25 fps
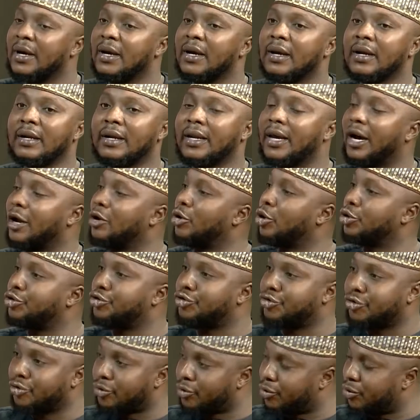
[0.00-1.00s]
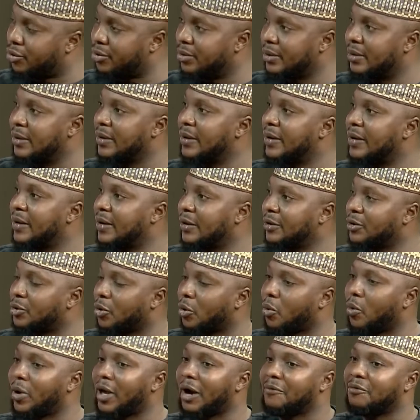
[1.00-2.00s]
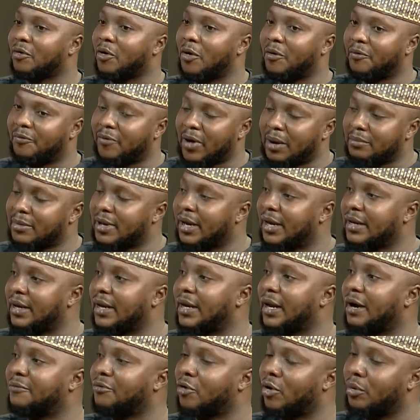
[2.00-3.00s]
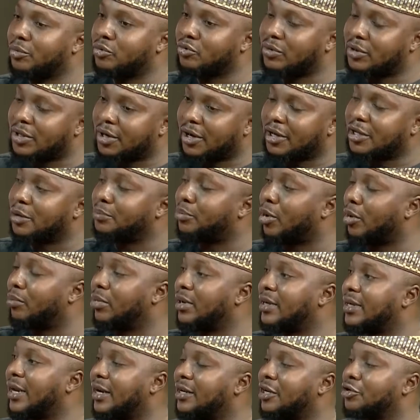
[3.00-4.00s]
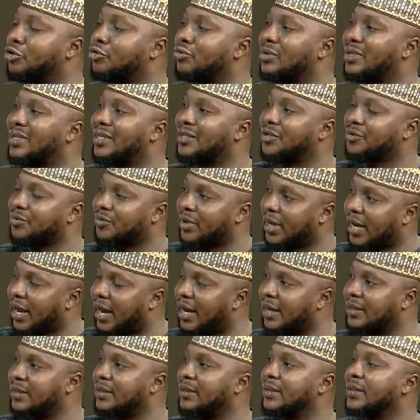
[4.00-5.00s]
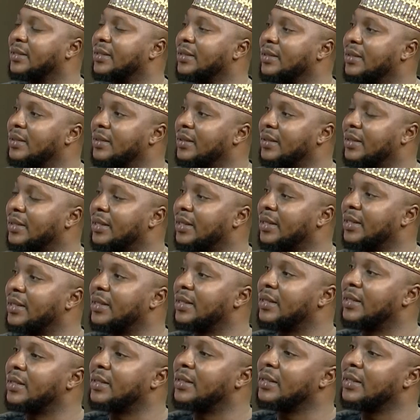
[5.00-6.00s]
they are not true. So we have confirmed that, and I've come to tell the public that they should disregard the